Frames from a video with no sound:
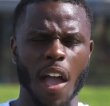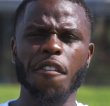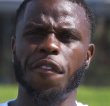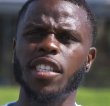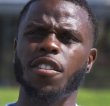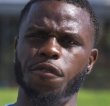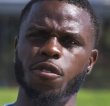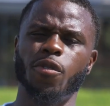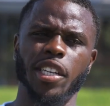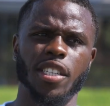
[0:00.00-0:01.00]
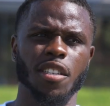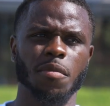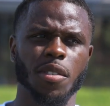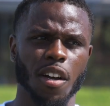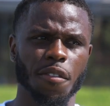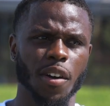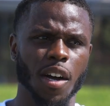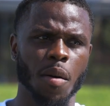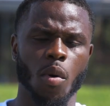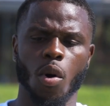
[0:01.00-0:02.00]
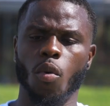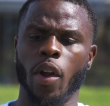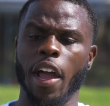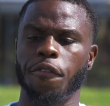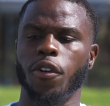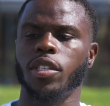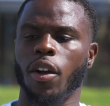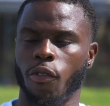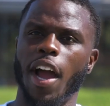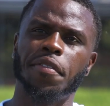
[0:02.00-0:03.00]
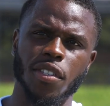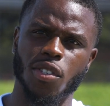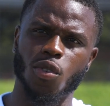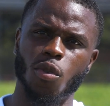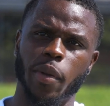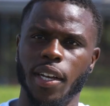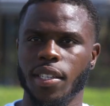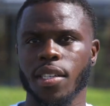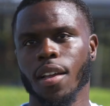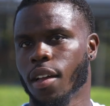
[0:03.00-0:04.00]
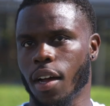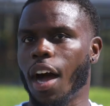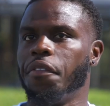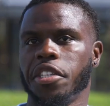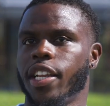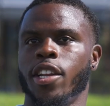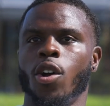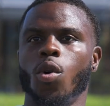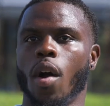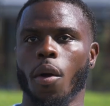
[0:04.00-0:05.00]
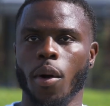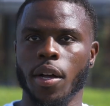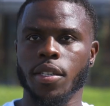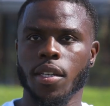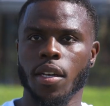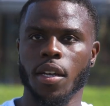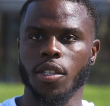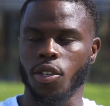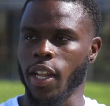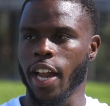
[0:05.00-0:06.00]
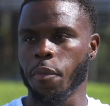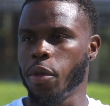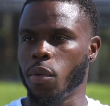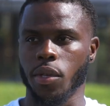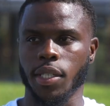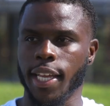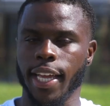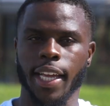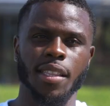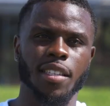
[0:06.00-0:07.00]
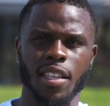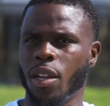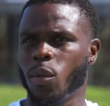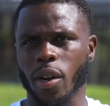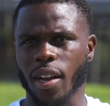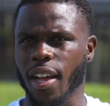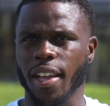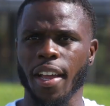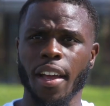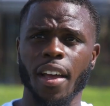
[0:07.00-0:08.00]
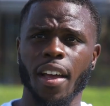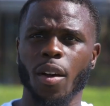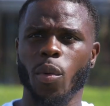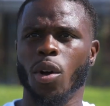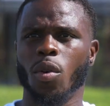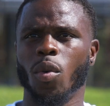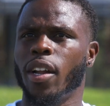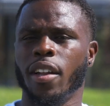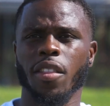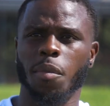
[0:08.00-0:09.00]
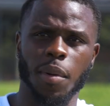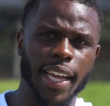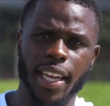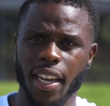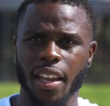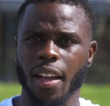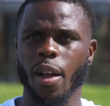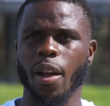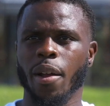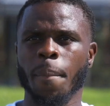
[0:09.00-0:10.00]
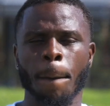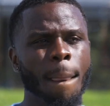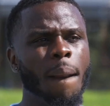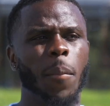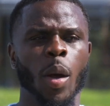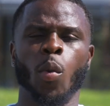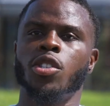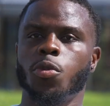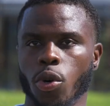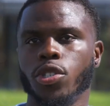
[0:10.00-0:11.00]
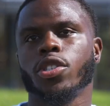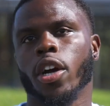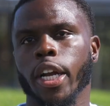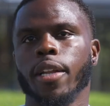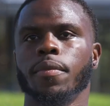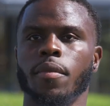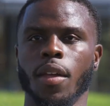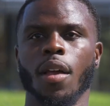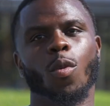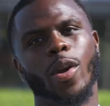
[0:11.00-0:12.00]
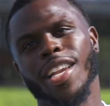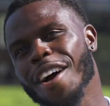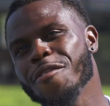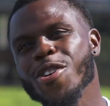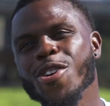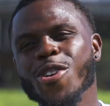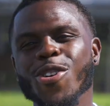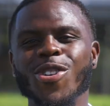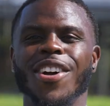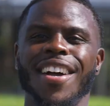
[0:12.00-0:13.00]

I faced a few racism stuff when I first arrived to the school because obviously they didn't know who I was. So a lot of people were saying, get this N-word out of here. We don't want another black kid here. But when sports started, we love you. Oh